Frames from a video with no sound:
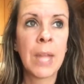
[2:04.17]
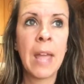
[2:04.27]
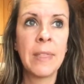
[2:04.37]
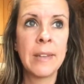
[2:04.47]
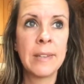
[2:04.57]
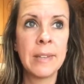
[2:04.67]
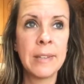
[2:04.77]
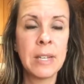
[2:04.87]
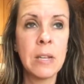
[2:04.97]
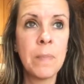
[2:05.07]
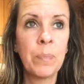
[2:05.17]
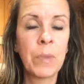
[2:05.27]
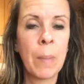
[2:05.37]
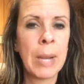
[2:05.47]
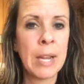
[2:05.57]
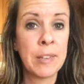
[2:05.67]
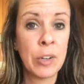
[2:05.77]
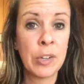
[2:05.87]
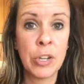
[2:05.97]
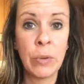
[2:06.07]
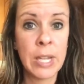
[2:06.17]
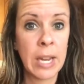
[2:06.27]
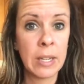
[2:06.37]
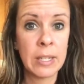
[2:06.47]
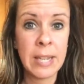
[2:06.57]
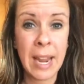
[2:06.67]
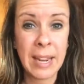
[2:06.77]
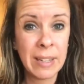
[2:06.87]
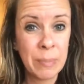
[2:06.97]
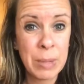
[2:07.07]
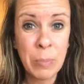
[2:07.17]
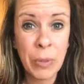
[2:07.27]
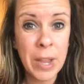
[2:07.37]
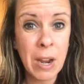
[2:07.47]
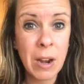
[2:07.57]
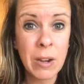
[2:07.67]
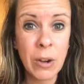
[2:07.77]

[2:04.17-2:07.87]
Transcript: in the system because there's no tech people there,